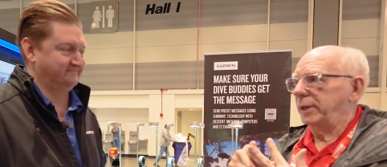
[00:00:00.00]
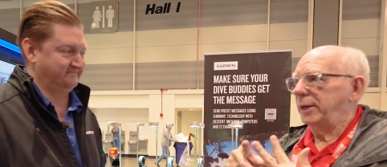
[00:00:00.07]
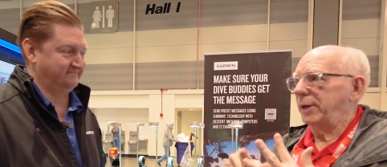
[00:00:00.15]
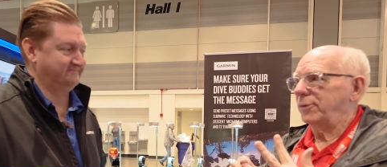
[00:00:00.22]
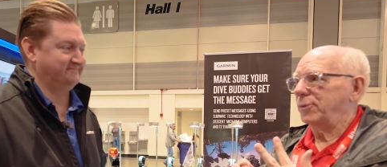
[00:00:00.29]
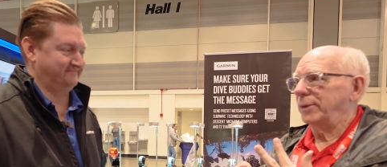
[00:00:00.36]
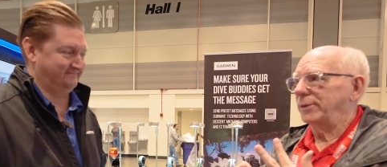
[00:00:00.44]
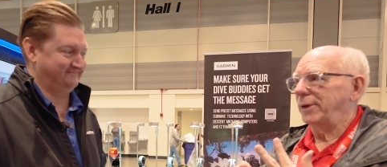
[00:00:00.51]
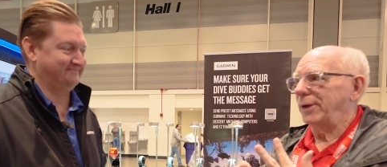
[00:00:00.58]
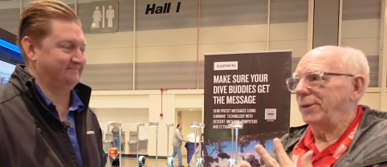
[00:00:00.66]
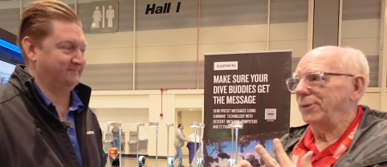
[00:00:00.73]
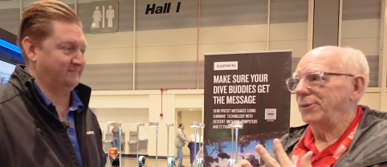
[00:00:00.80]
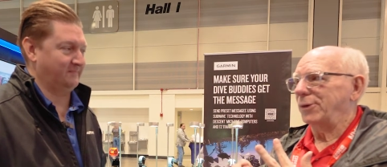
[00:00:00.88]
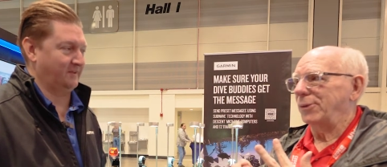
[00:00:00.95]
Speaker 1: Want to guess what the
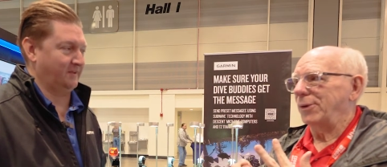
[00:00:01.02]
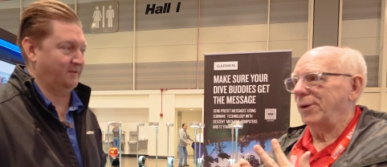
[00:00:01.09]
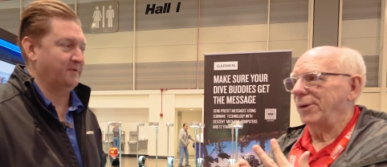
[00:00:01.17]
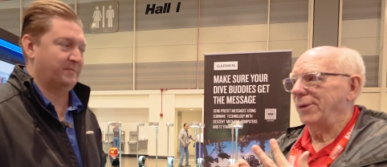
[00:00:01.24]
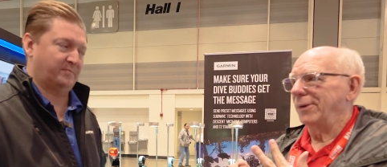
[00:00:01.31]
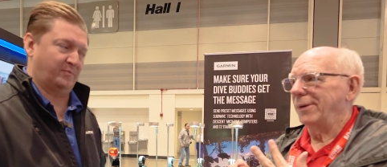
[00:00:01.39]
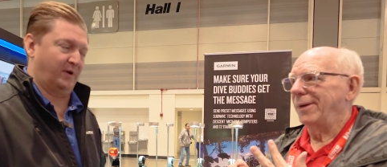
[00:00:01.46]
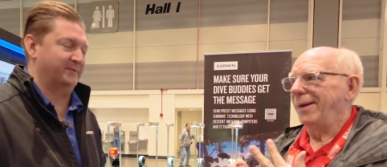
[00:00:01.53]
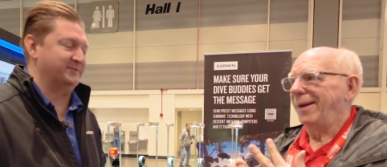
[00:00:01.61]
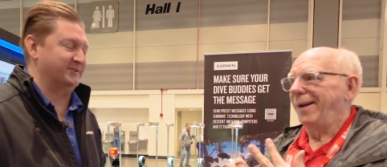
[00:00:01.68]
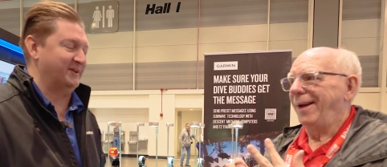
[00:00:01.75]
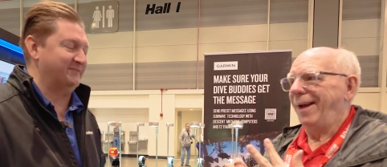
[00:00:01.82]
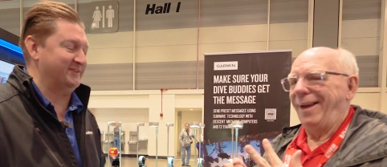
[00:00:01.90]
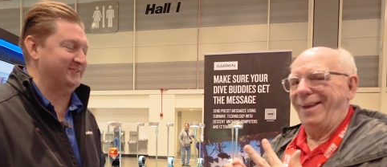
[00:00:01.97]
other two are? Probably
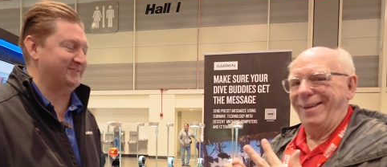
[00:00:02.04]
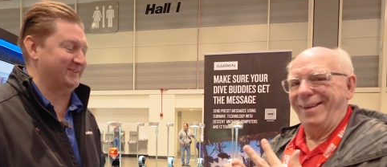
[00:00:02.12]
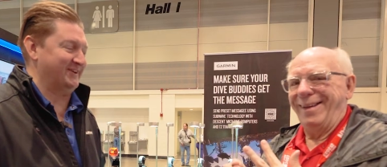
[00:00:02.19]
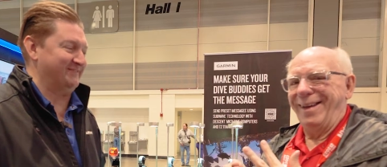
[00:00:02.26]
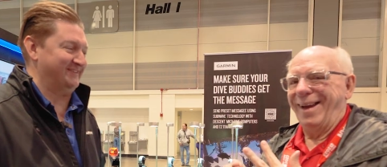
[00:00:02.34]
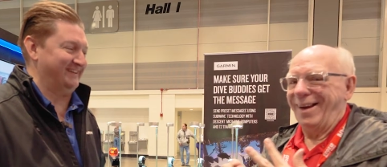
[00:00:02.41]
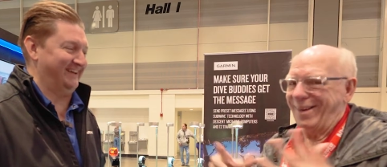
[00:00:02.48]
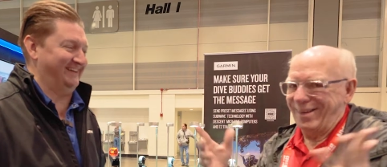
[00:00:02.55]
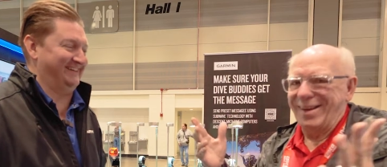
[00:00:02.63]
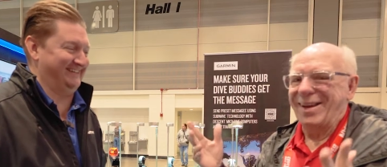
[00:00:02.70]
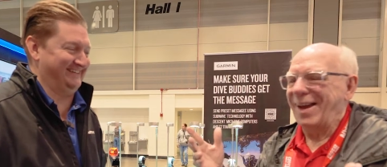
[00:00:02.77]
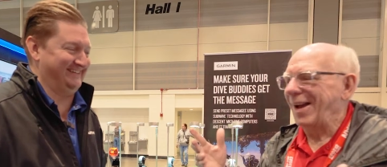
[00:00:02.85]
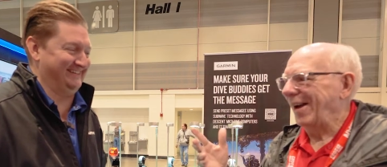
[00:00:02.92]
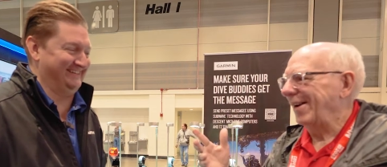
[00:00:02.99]
safety and safety. There
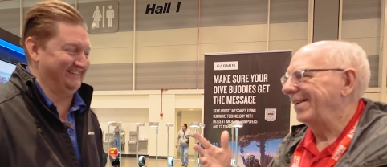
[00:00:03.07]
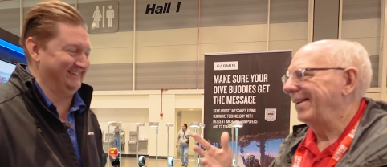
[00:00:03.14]
you go.